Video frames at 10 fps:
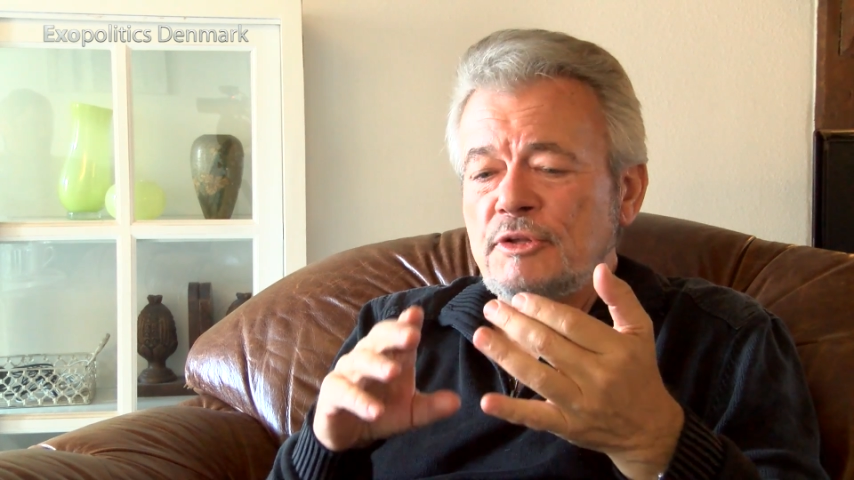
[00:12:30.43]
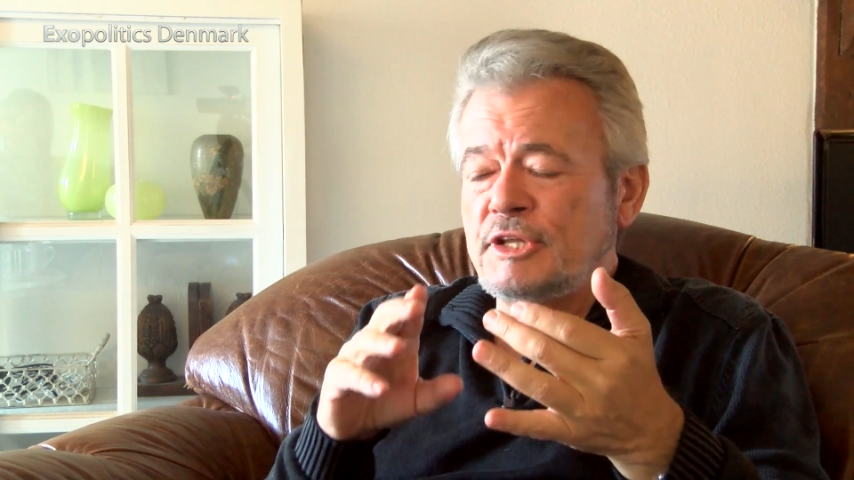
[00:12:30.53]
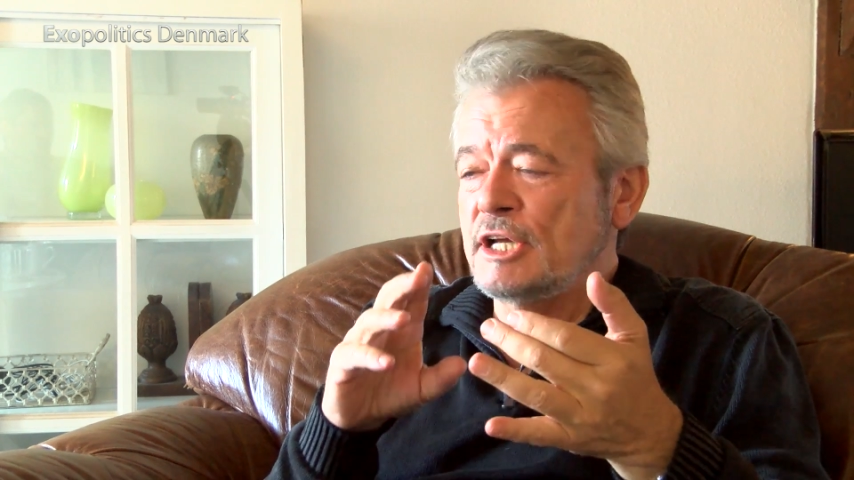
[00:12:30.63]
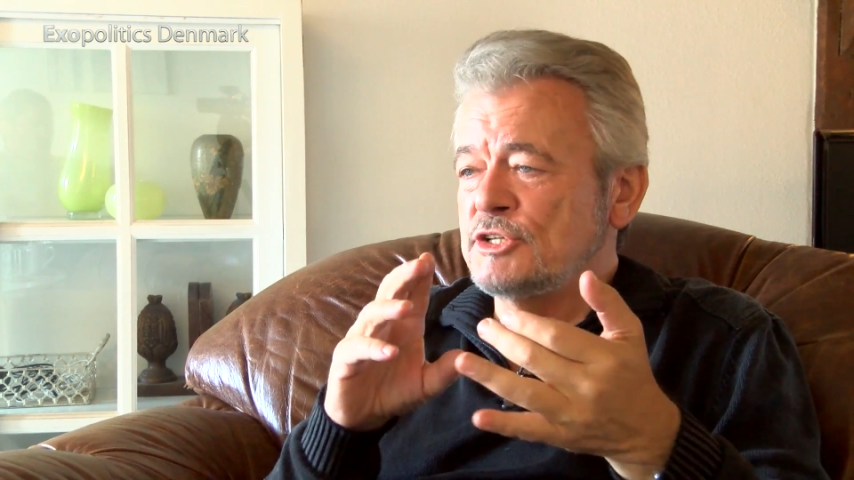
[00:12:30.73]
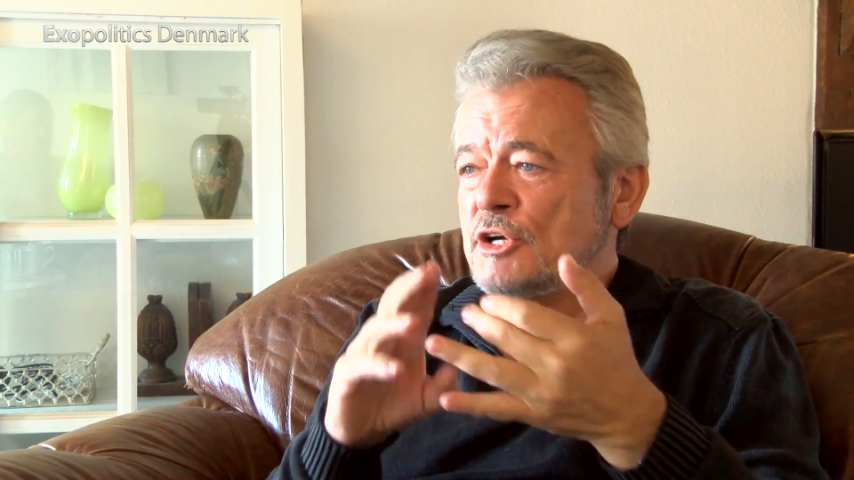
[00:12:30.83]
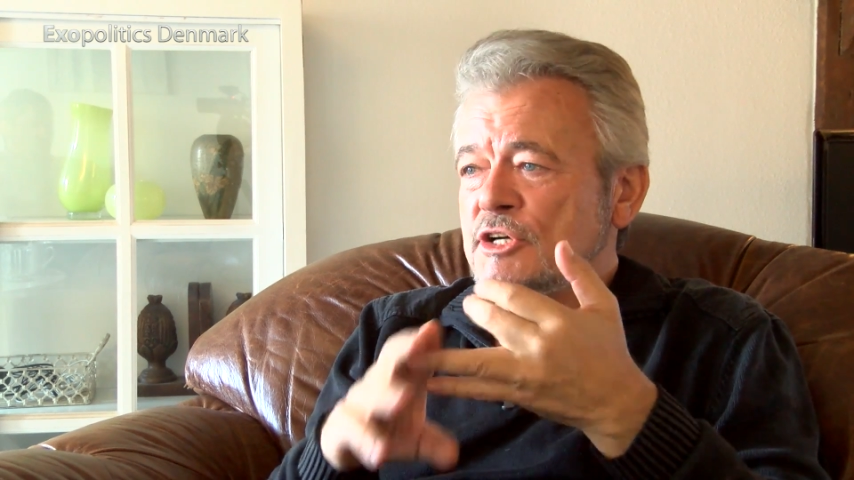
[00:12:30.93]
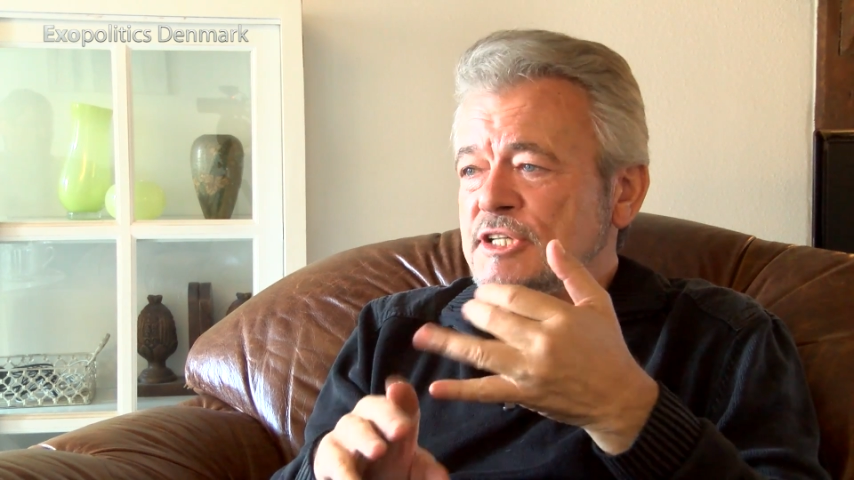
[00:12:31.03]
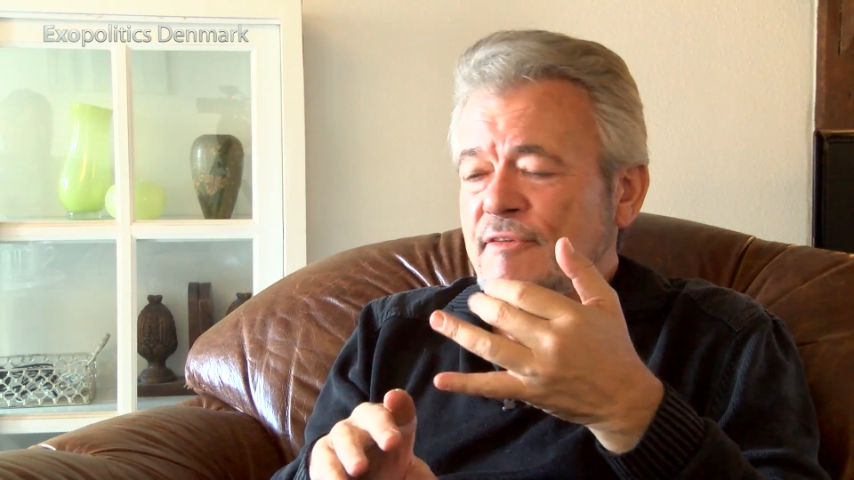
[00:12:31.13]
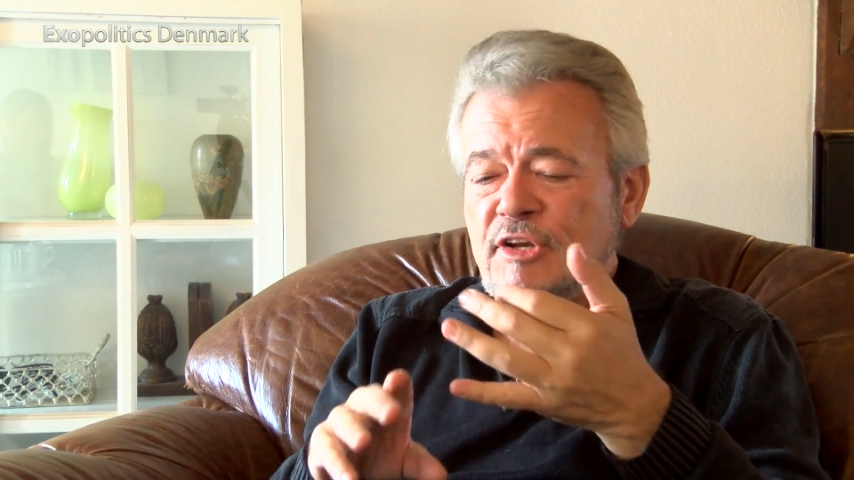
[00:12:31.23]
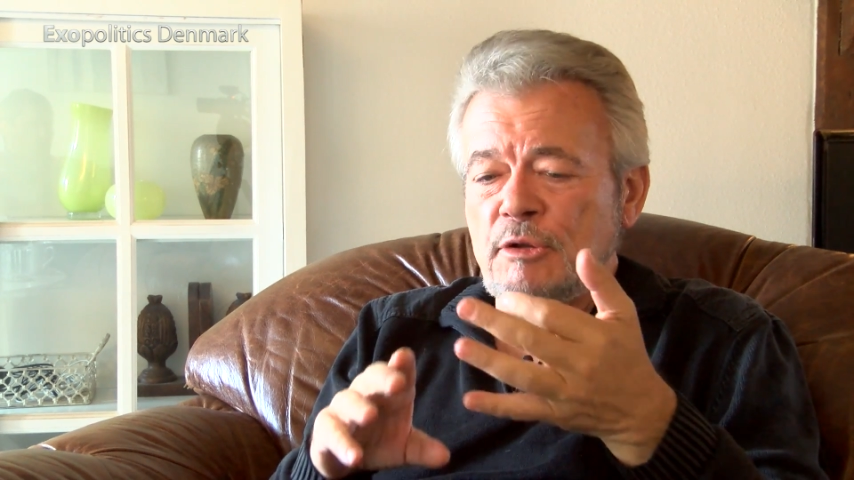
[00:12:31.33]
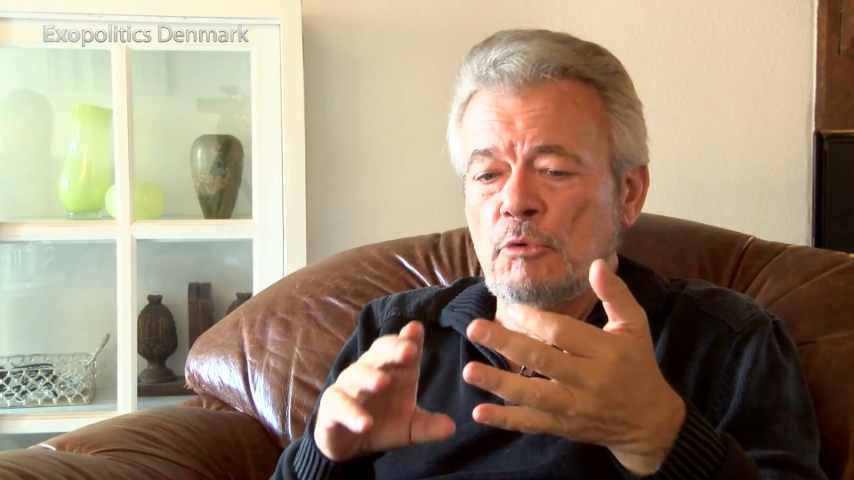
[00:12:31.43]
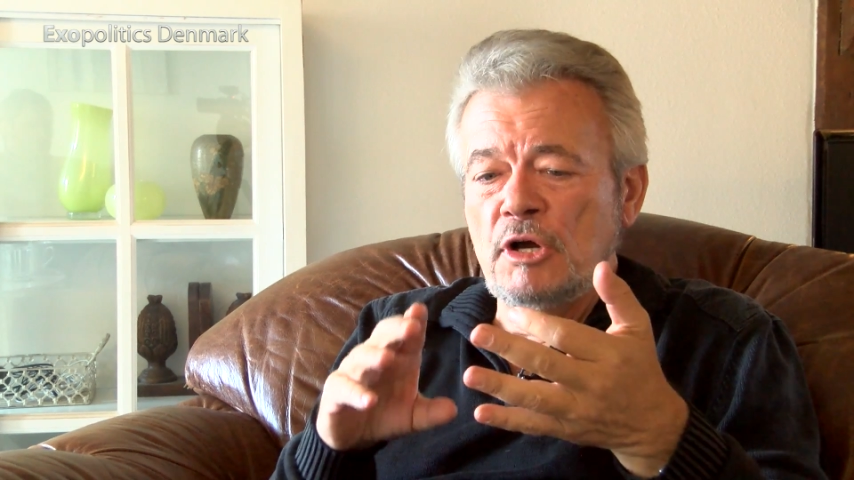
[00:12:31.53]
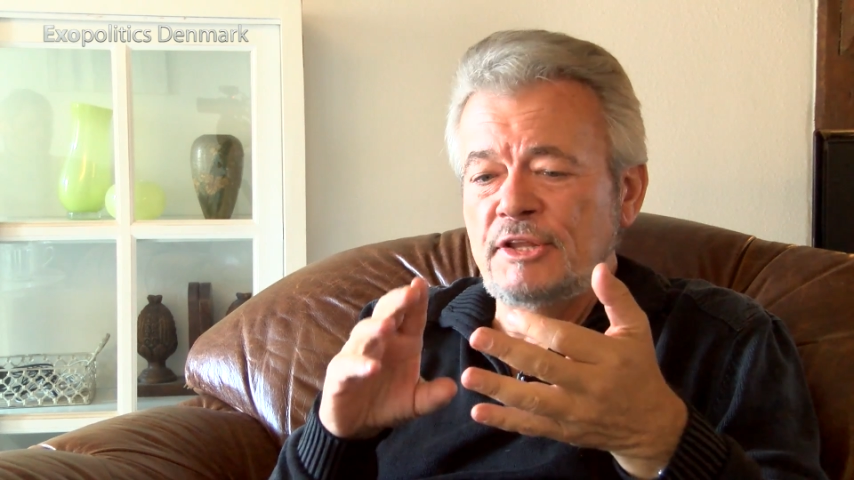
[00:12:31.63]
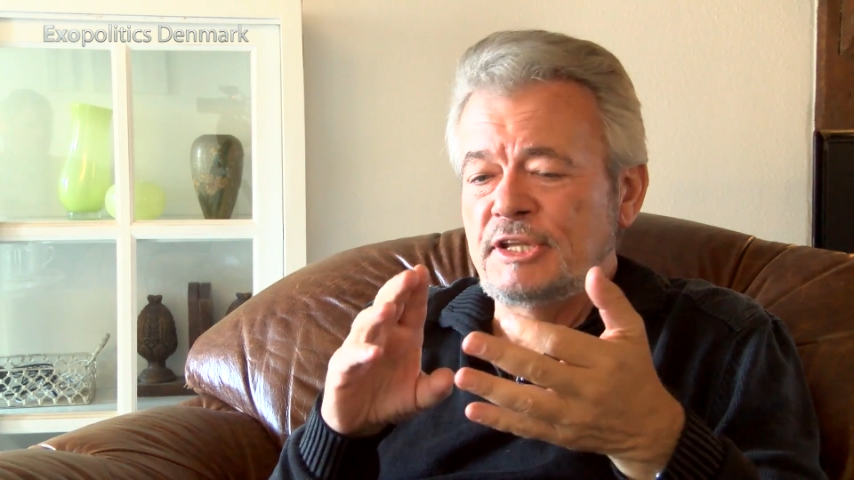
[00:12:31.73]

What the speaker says: the SR-71,